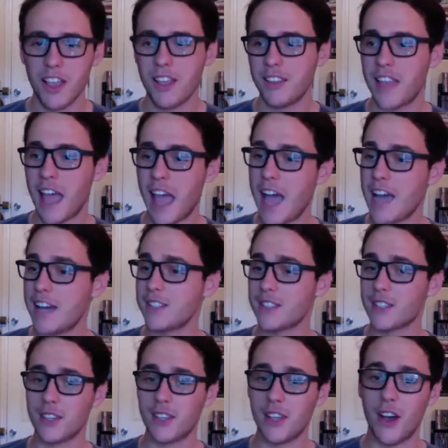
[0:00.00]
that has
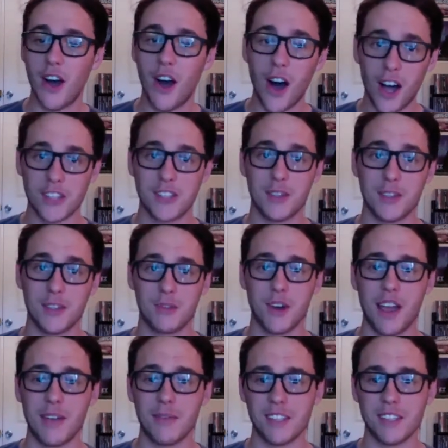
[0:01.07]
awesome
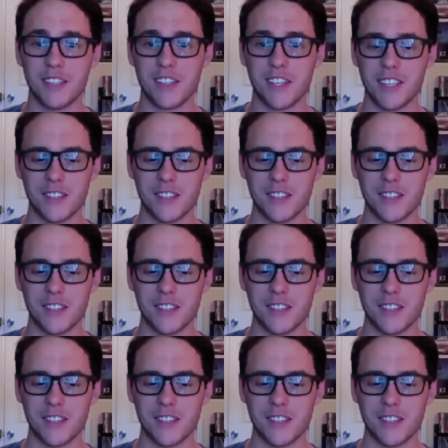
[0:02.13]
driving scenes.